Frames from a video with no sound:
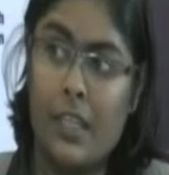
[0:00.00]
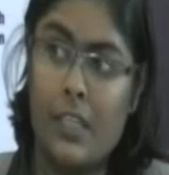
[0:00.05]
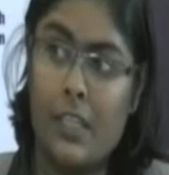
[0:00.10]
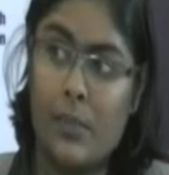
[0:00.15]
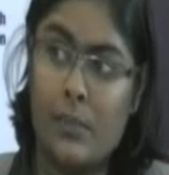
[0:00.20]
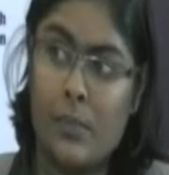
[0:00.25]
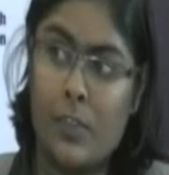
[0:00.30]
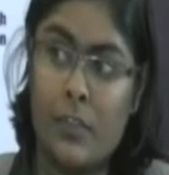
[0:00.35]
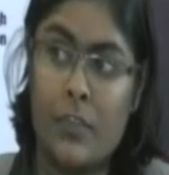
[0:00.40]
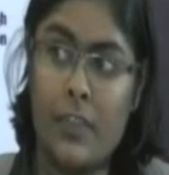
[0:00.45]

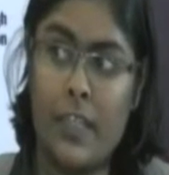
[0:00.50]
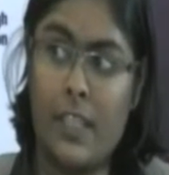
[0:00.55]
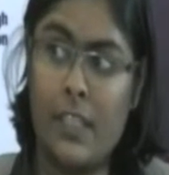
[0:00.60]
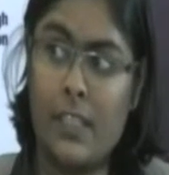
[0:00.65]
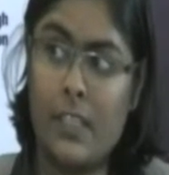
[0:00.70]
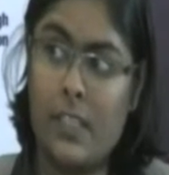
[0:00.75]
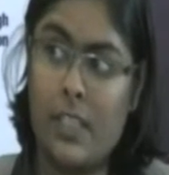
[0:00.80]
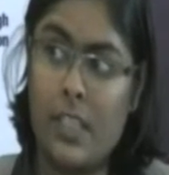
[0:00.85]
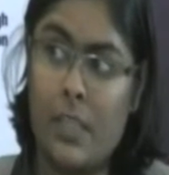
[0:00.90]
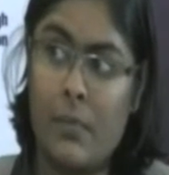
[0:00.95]
terms of
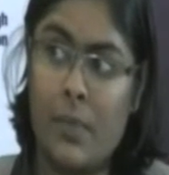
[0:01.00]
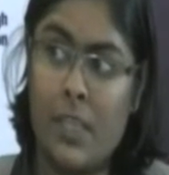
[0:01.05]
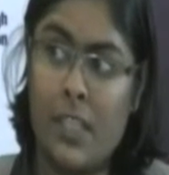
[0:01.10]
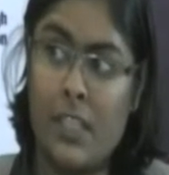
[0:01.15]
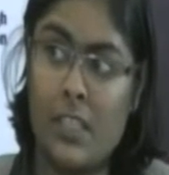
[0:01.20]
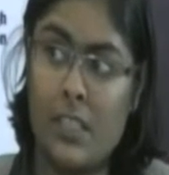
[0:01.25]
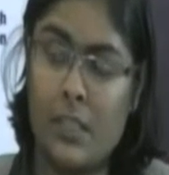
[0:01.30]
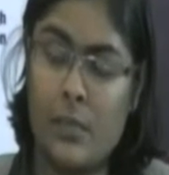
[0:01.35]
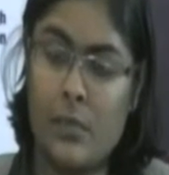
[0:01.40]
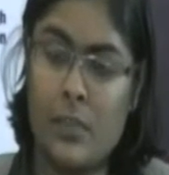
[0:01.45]
leadership,
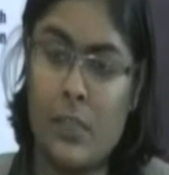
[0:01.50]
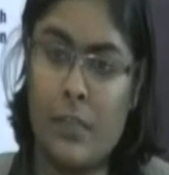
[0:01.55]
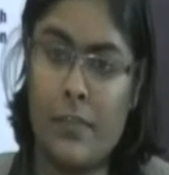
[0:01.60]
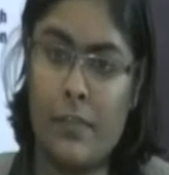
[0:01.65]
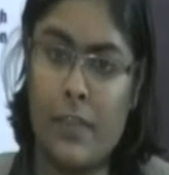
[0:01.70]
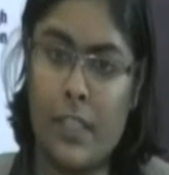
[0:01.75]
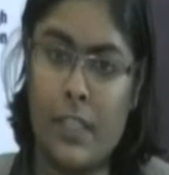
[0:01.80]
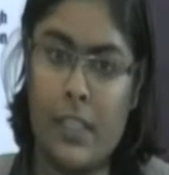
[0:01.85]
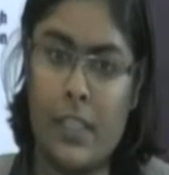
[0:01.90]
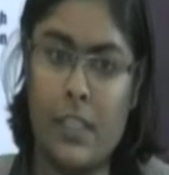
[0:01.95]
in terms
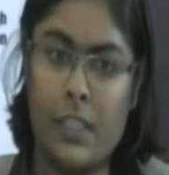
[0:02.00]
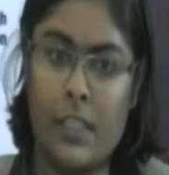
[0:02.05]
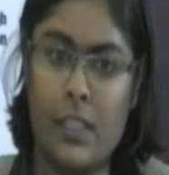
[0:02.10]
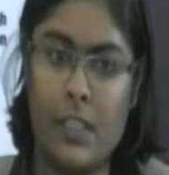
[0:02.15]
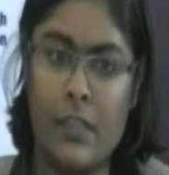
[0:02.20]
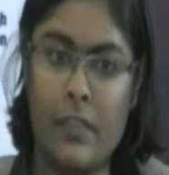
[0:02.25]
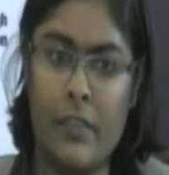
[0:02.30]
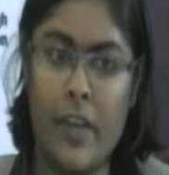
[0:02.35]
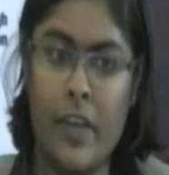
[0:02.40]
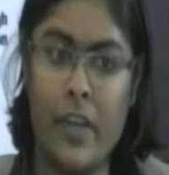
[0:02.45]
of
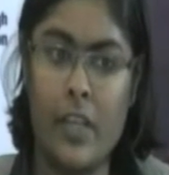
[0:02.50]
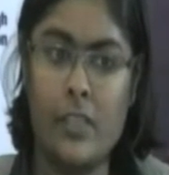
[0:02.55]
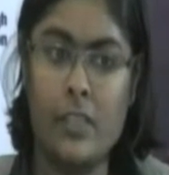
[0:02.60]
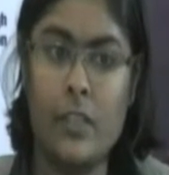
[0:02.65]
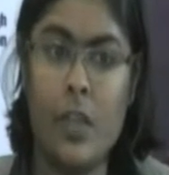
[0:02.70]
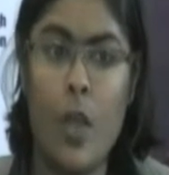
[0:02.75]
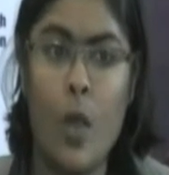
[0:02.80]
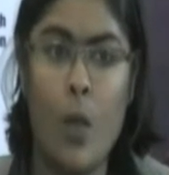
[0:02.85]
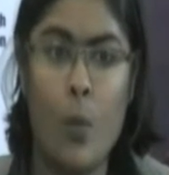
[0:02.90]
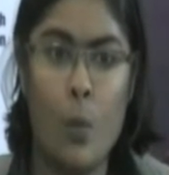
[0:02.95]
attending the
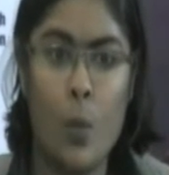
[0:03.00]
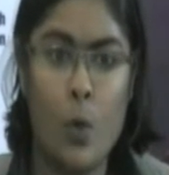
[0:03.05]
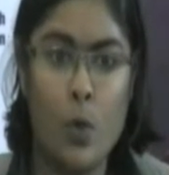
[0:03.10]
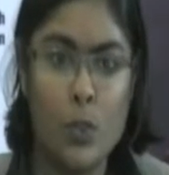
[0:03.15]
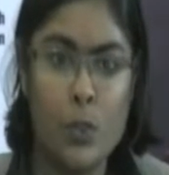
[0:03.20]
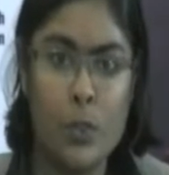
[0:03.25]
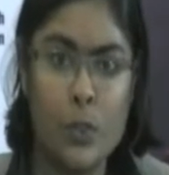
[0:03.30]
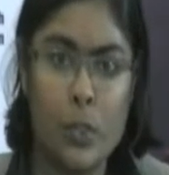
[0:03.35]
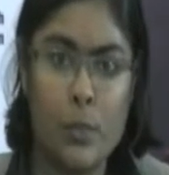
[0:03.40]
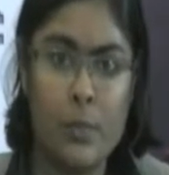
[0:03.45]
various
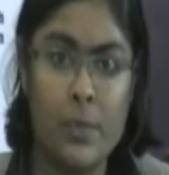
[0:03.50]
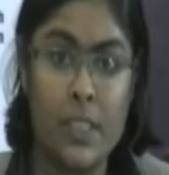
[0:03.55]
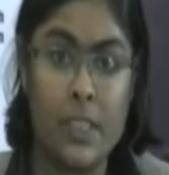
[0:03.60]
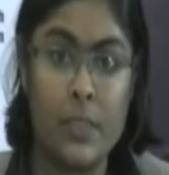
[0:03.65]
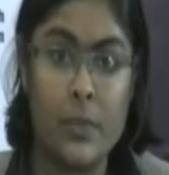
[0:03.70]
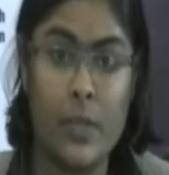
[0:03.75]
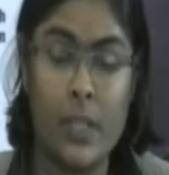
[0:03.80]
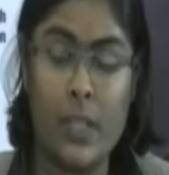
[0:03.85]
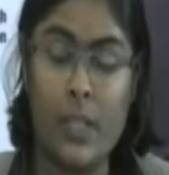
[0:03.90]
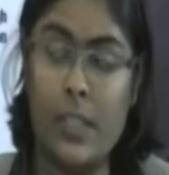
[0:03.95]
workshops
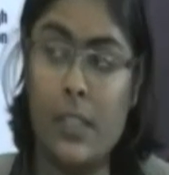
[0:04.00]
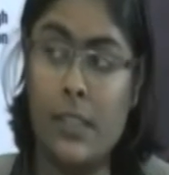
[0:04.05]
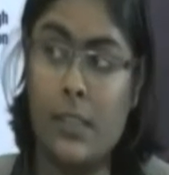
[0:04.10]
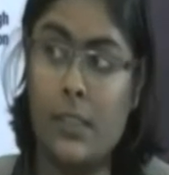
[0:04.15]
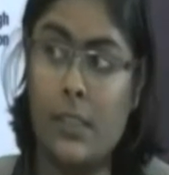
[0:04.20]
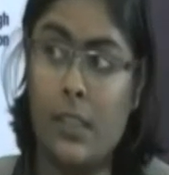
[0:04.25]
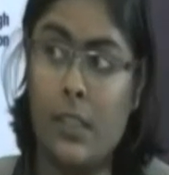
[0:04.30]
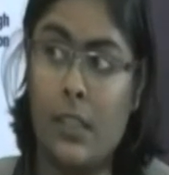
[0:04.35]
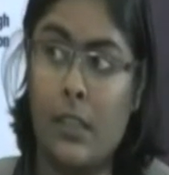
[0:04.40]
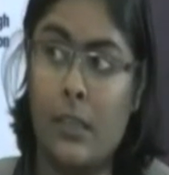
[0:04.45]
as well
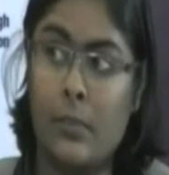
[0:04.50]
as